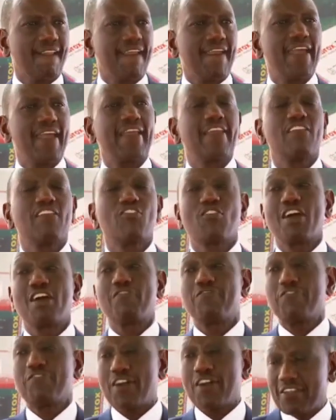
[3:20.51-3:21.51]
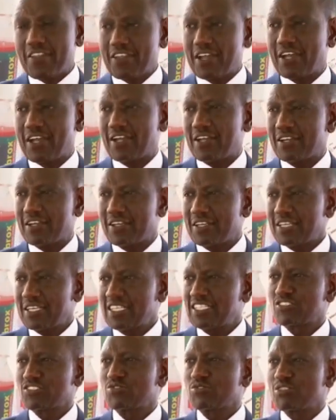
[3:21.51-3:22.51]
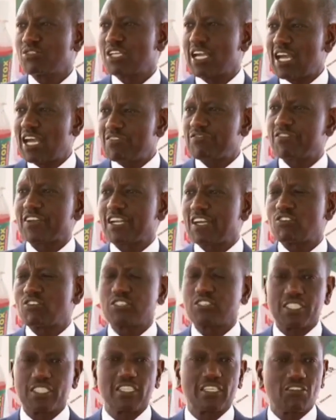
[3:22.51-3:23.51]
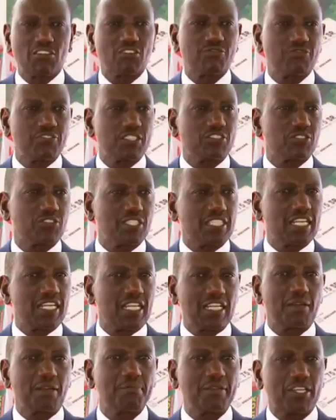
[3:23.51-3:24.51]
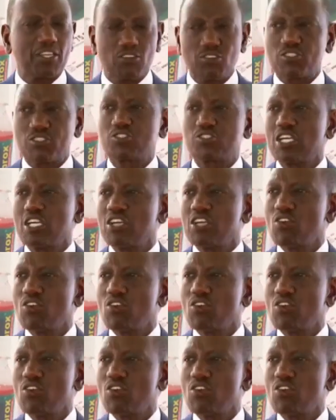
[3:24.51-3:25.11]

and look up further into the Africa Continental Free Trade Area, because